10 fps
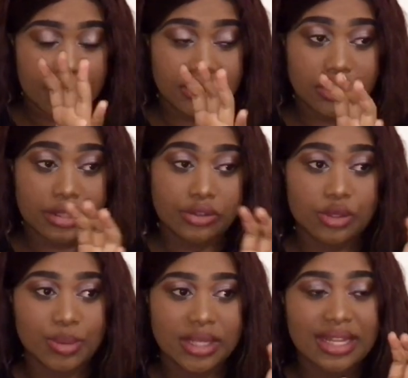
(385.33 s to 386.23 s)

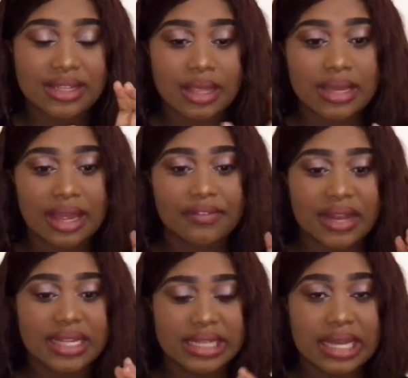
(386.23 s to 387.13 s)
Excuse me, and then the
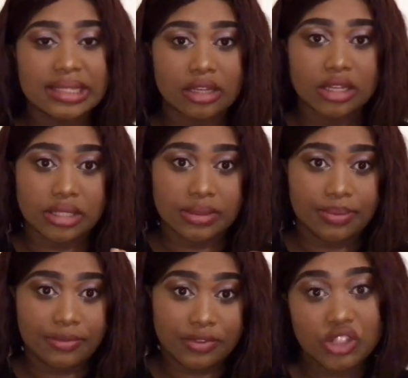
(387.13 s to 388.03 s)
end because
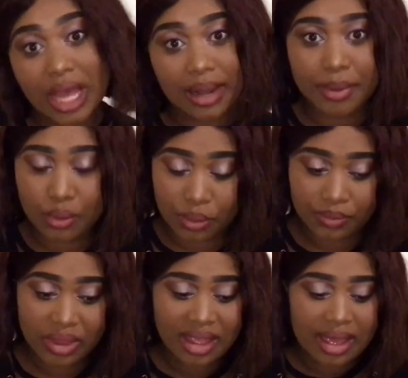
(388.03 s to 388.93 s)
I'm featuring people.
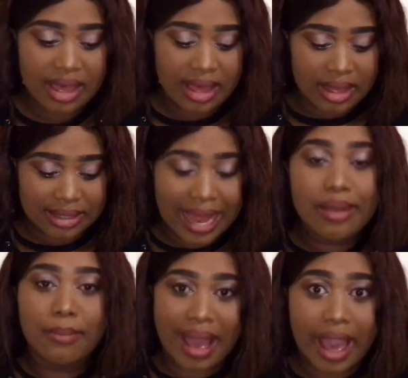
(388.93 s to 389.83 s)

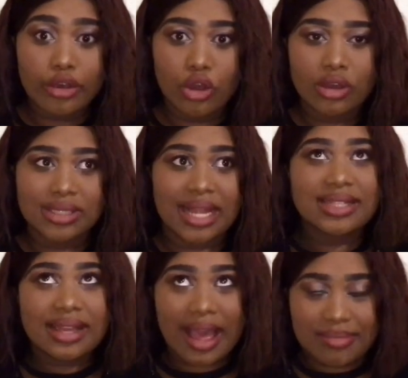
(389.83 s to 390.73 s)
And Mayo,
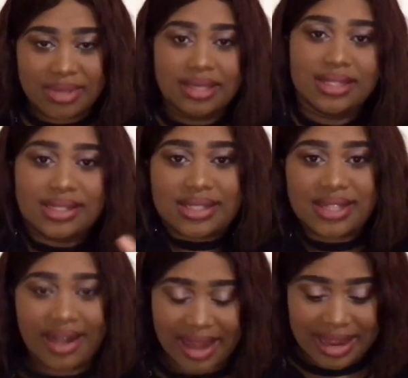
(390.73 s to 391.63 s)
standing on me
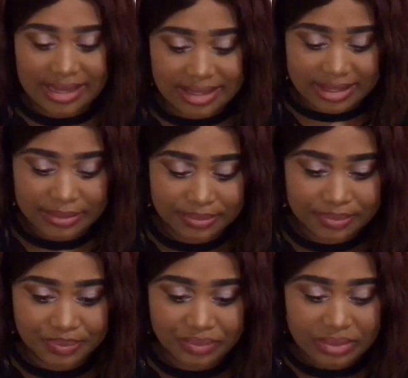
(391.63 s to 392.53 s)
straight.
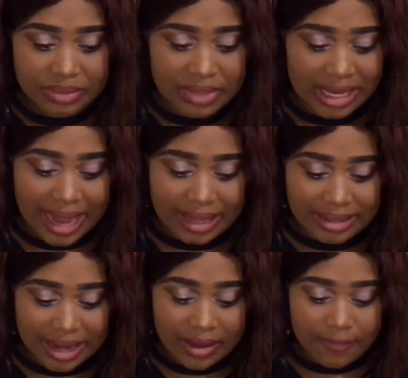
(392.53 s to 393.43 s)

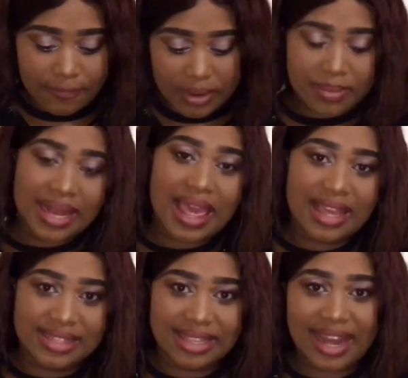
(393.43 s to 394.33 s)
Like, not even my
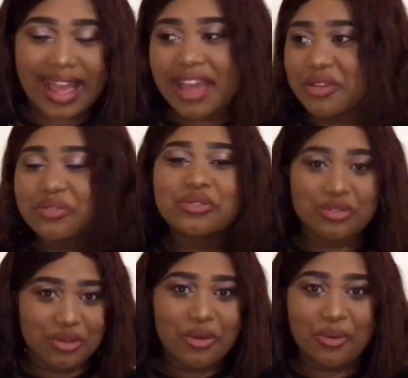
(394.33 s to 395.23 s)
lens. Like, I
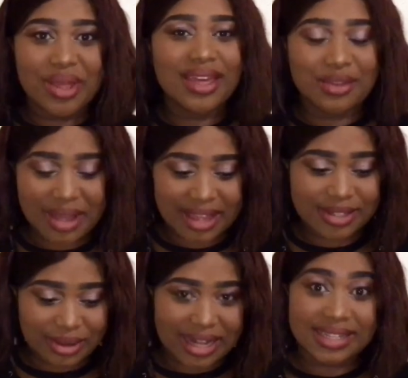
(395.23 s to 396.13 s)
don't know whether you
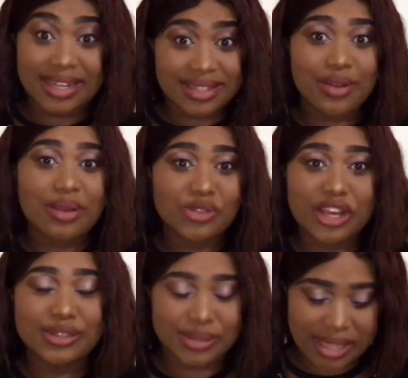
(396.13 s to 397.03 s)
guys are going to understand what I'm
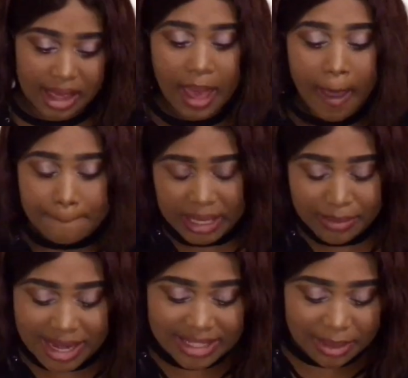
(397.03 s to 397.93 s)
trying to say. But
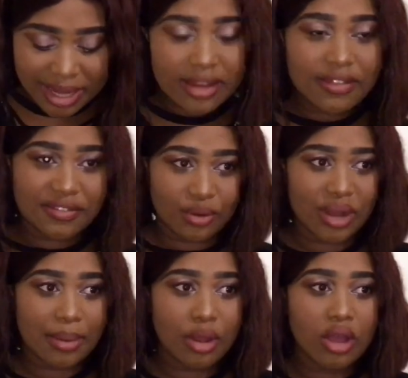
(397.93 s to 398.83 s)
my lens, I'm not even
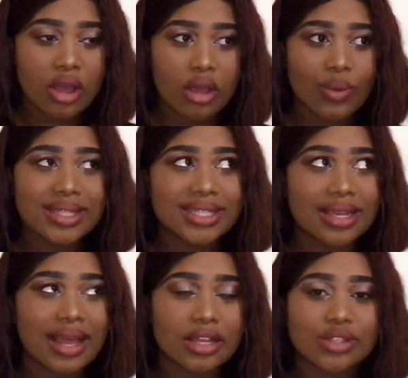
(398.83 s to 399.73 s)
vulnerable. So
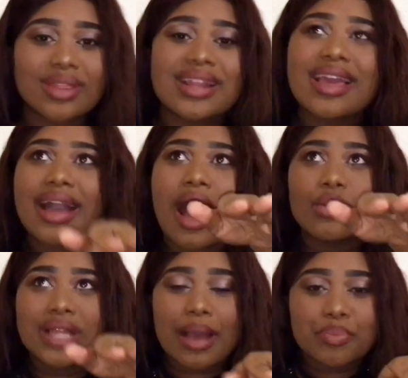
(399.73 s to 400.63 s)
that, like, I
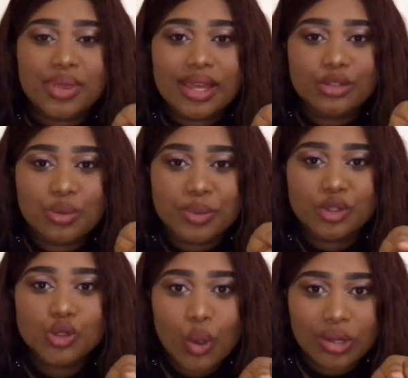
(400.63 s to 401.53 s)
would appear to be
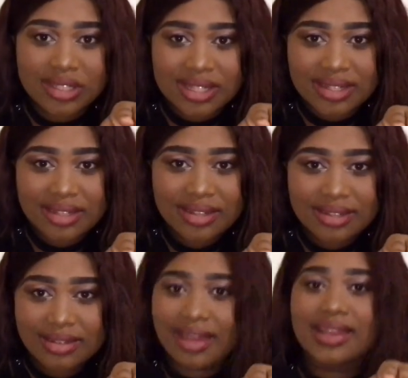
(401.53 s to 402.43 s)
short.
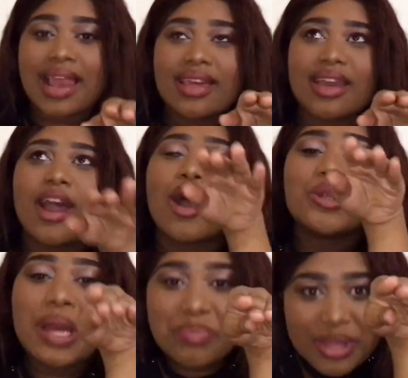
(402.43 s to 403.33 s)
And, like, I
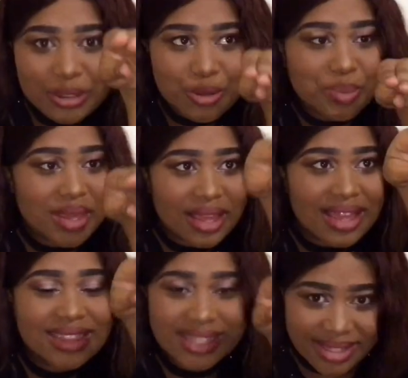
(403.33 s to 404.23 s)
would appear to be
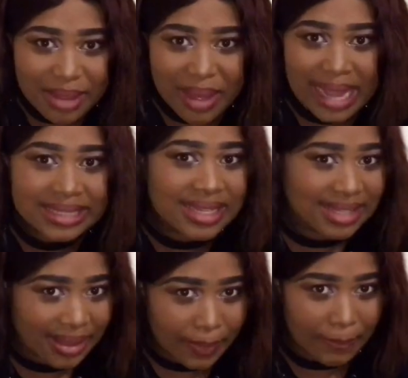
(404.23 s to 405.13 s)
the same height as
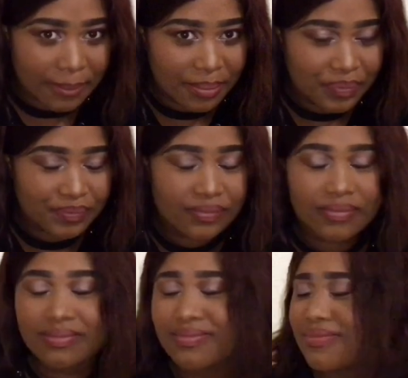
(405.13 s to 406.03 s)
him.
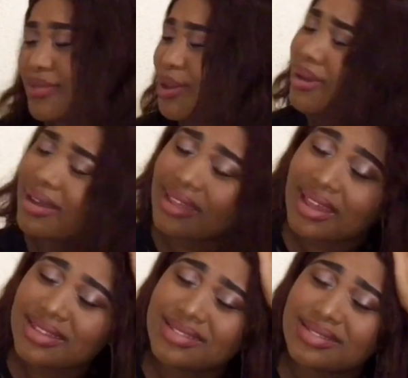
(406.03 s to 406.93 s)
Yo,
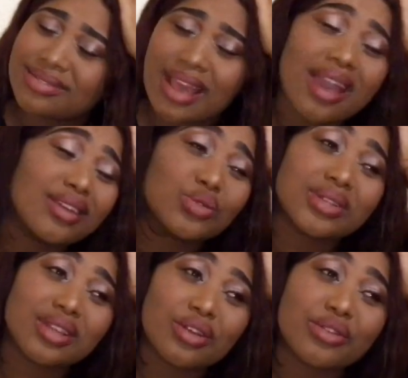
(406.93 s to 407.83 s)
it
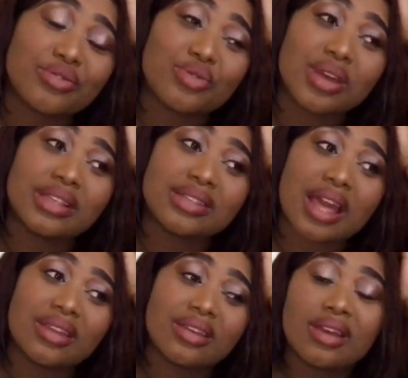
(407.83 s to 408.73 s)
was a lot of work,
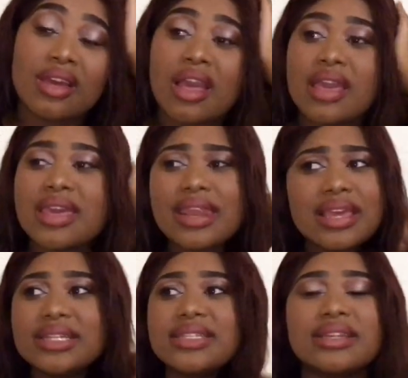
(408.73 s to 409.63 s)
son. Yeah,
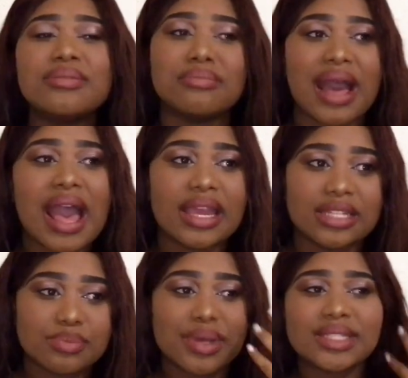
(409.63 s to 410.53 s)
he didn't
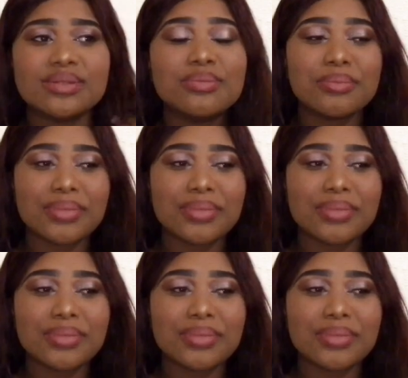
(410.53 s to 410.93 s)
mind. But,